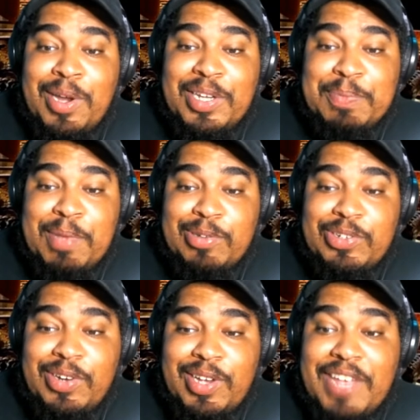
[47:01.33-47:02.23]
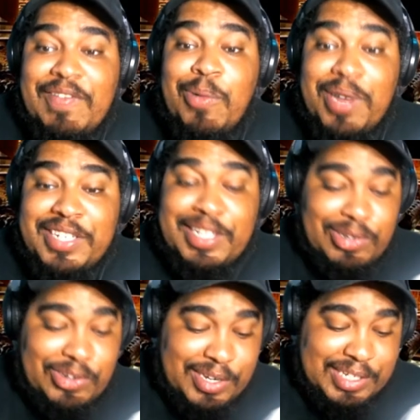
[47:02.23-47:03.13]
to spell drug, if I want to sell
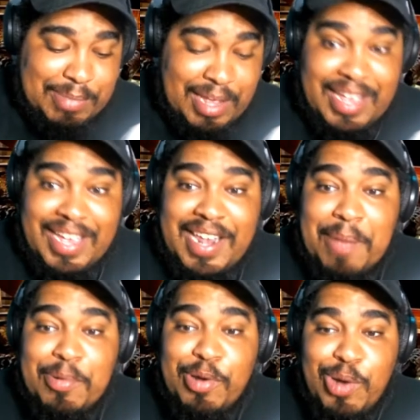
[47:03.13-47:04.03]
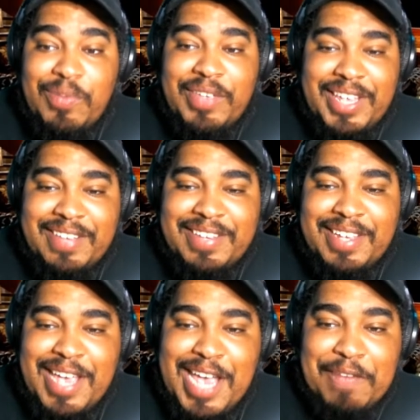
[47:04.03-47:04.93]
drugs in my head, I'm going with
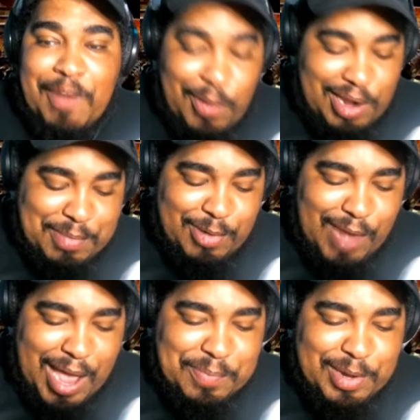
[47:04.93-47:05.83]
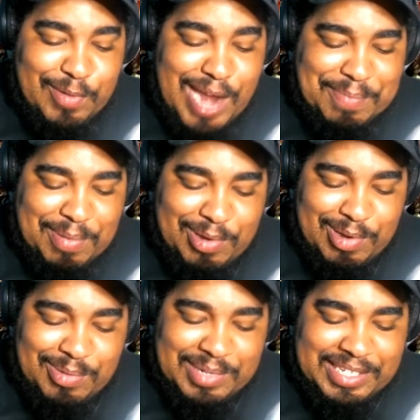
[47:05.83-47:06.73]
Eazy. If I want to be rapidly rap, I'm
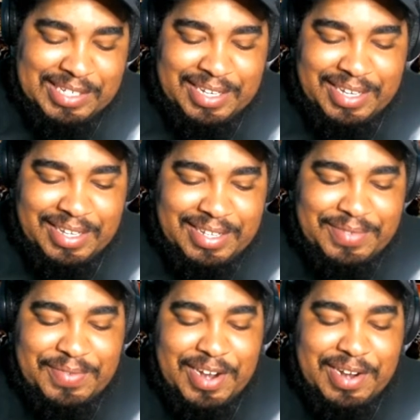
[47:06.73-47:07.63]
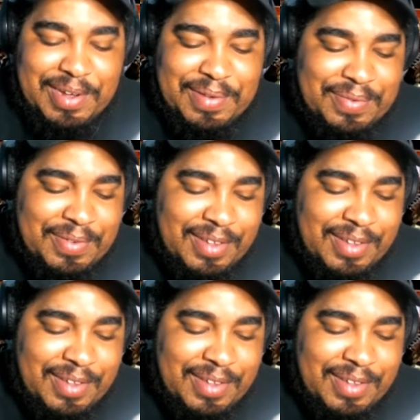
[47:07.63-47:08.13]
going with Sikh. Fair enough.